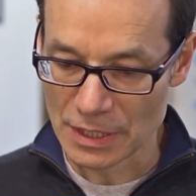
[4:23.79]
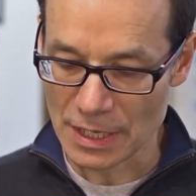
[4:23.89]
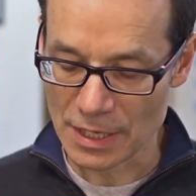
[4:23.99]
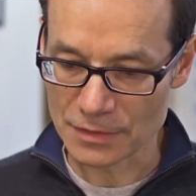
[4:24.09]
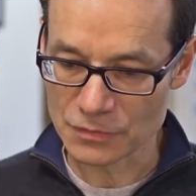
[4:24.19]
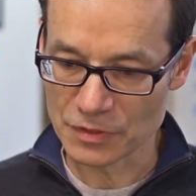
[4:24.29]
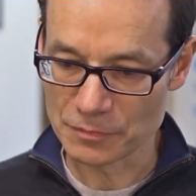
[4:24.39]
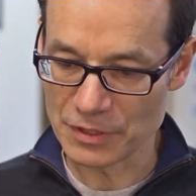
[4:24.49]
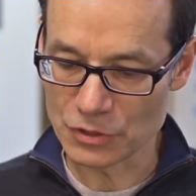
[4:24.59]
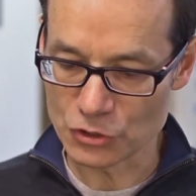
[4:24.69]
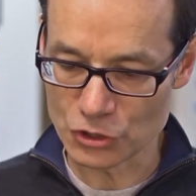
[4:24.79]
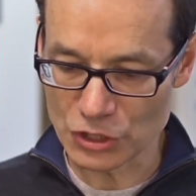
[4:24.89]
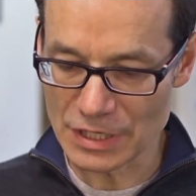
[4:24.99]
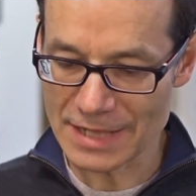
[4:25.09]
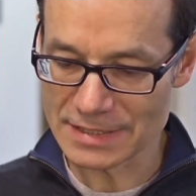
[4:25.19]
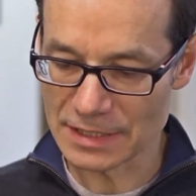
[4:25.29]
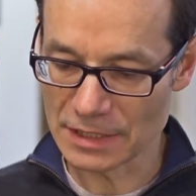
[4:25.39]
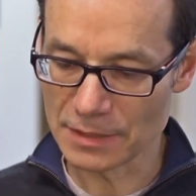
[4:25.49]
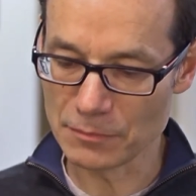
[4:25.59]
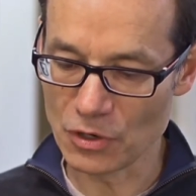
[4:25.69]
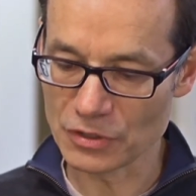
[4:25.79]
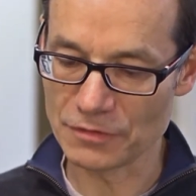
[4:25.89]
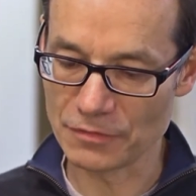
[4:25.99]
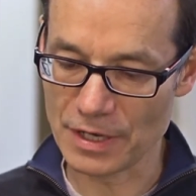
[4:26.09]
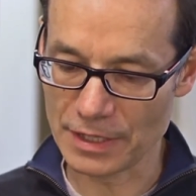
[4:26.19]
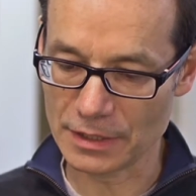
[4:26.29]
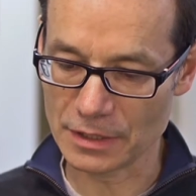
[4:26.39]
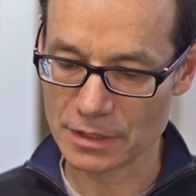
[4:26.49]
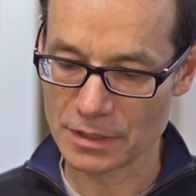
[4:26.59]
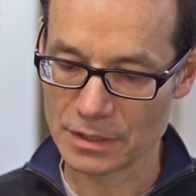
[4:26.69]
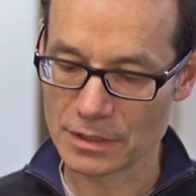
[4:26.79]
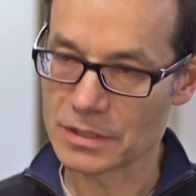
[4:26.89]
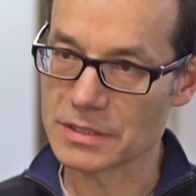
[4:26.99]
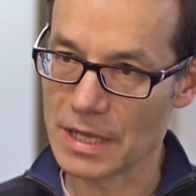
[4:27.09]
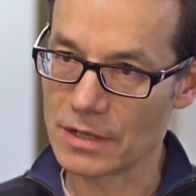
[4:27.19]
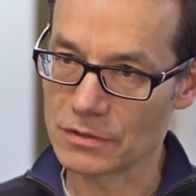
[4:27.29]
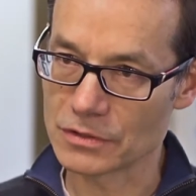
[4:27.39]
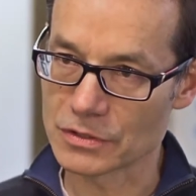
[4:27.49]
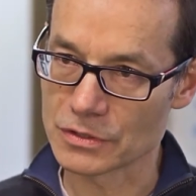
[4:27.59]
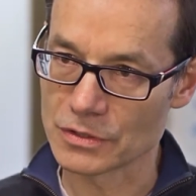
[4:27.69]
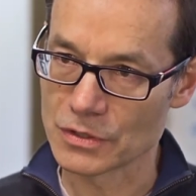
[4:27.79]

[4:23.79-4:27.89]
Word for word: And we've been genetically modifying the cells